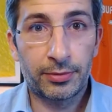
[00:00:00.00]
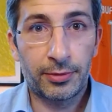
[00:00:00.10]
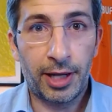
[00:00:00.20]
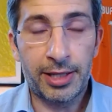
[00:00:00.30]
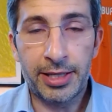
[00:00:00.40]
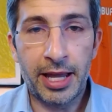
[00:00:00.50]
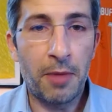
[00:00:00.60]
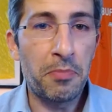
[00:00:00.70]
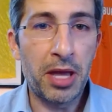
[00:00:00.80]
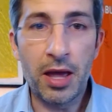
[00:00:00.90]
let's say
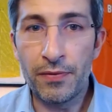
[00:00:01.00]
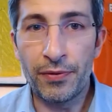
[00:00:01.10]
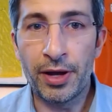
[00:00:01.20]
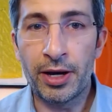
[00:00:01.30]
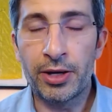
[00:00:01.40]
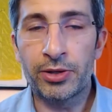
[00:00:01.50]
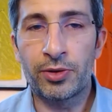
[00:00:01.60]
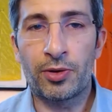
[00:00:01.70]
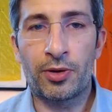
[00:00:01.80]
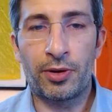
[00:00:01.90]
MBA fairs,
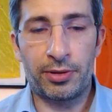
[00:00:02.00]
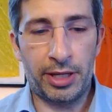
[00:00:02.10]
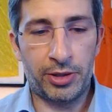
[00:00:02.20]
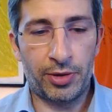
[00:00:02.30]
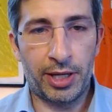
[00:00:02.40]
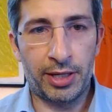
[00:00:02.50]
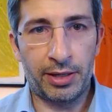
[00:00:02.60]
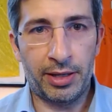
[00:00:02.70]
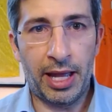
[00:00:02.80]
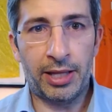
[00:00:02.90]
or that you
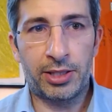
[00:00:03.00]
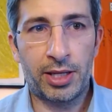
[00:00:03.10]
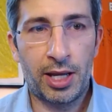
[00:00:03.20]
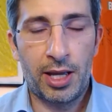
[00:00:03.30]
can get